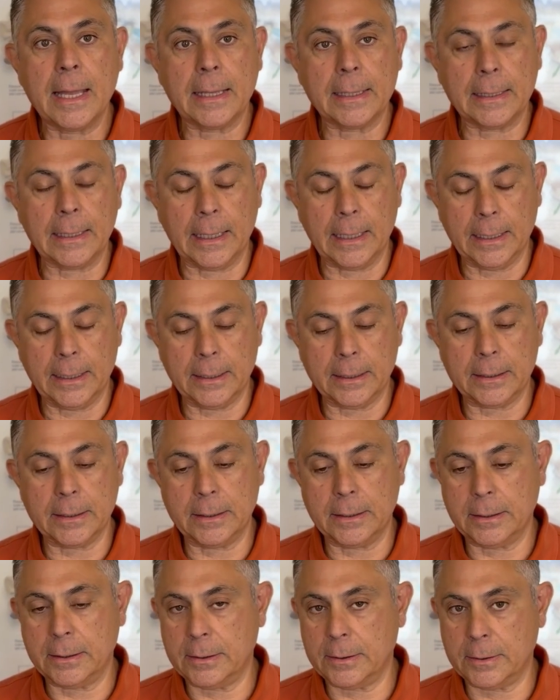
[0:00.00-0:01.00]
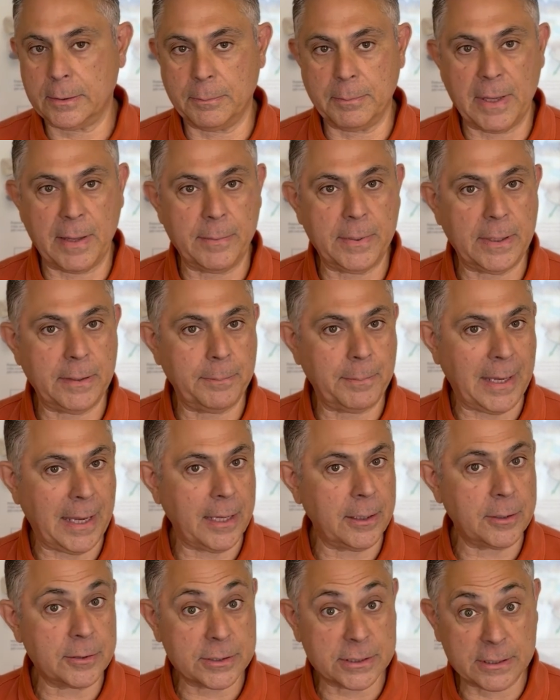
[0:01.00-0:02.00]
like maybe
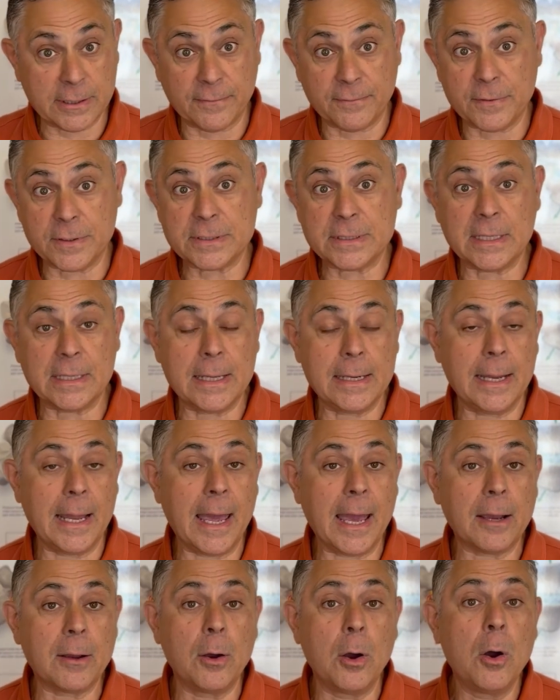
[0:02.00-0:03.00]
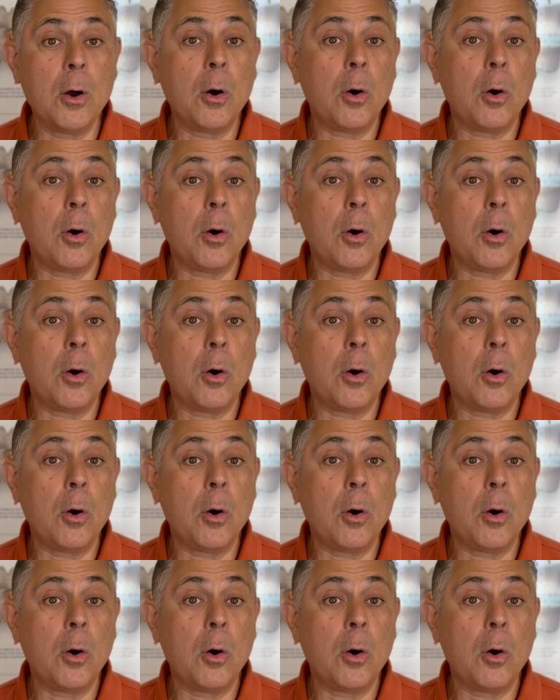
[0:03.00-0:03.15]
pain and stiffness in the neck,